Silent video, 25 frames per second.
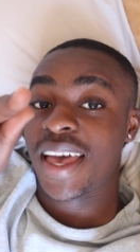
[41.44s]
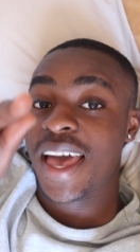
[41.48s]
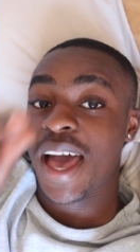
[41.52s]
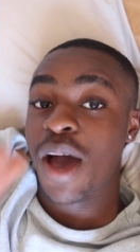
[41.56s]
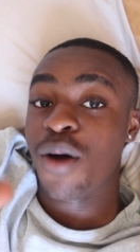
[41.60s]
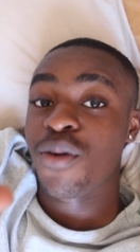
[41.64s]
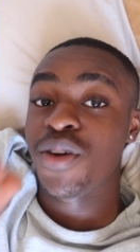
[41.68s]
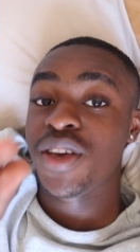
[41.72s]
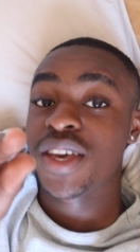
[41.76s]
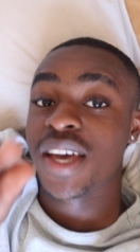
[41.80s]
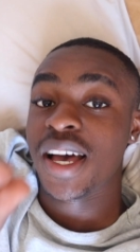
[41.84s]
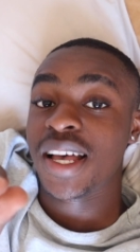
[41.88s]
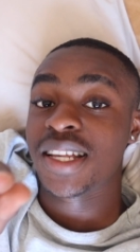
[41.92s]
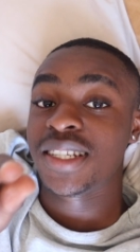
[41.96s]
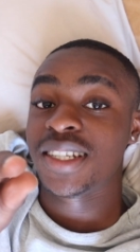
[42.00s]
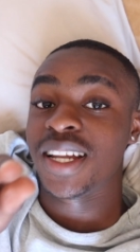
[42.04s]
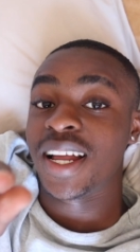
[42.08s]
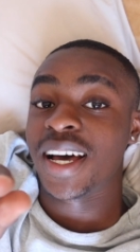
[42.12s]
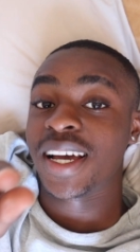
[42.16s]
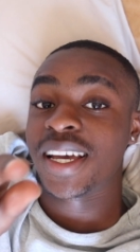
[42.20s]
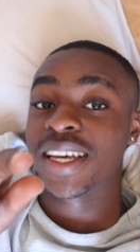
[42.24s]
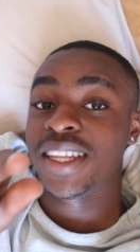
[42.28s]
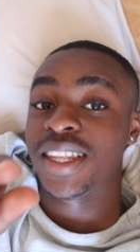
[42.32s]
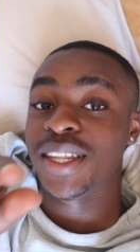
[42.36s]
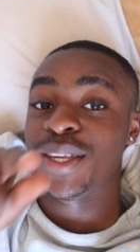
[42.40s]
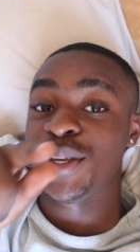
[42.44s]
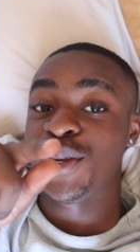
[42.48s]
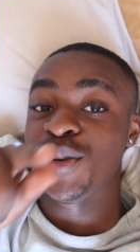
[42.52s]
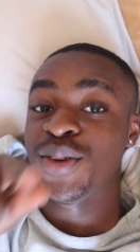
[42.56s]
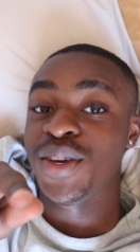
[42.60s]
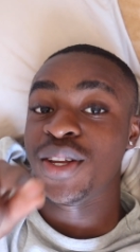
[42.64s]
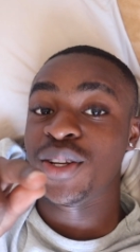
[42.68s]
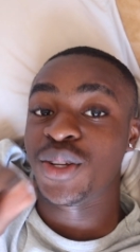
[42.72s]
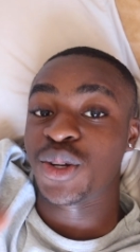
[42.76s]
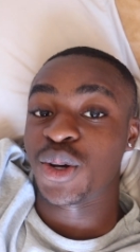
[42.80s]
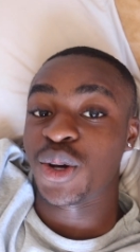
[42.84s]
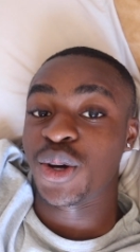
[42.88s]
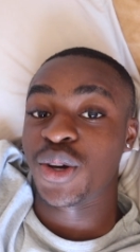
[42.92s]
how are you guys liking the new
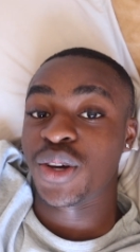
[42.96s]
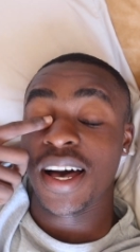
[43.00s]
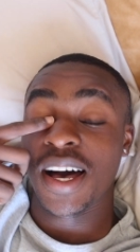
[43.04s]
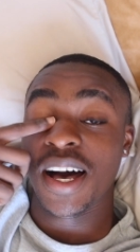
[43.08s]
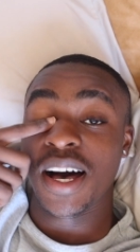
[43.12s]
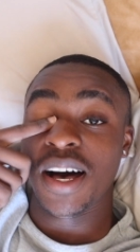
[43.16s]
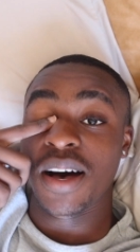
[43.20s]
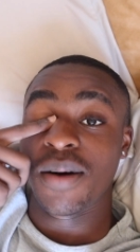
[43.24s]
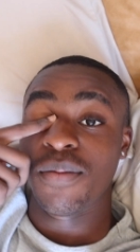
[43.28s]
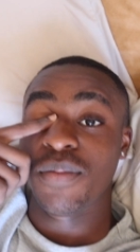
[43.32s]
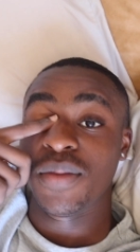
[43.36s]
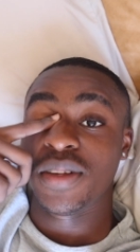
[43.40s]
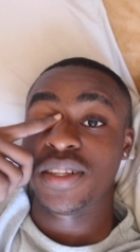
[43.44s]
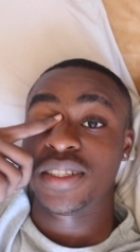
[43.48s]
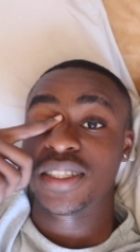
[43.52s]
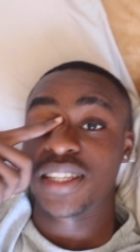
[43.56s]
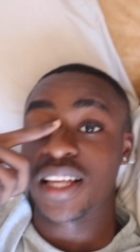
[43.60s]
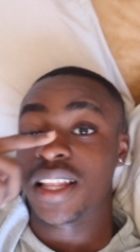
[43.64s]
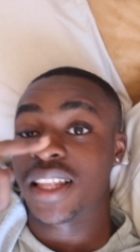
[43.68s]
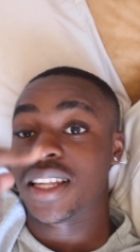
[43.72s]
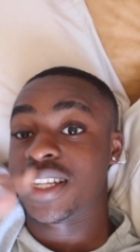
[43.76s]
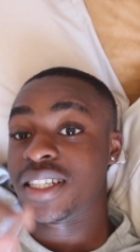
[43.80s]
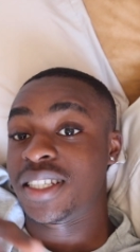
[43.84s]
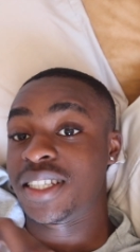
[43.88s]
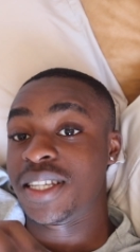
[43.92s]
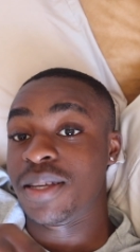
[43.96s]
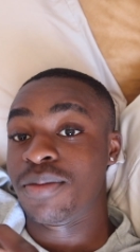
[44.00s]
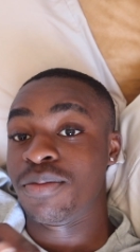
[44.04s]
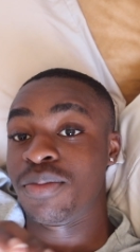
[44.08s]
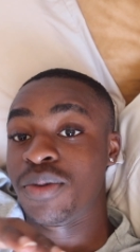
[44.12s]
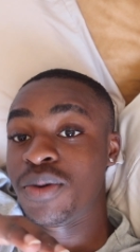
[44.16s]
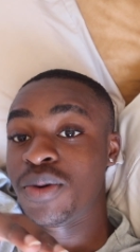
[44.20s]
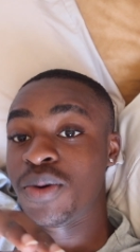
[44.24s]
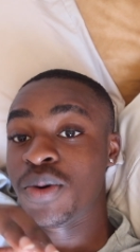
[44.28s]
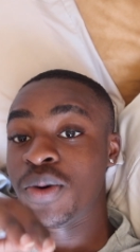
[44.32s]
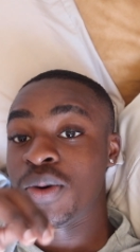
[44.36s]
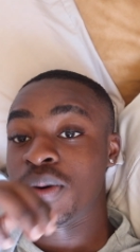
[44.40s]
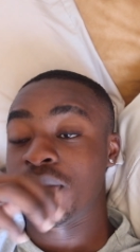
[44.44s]
intro? It's something
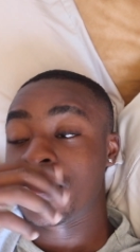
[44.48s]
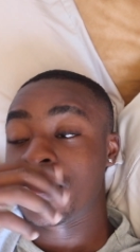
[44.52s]
simple.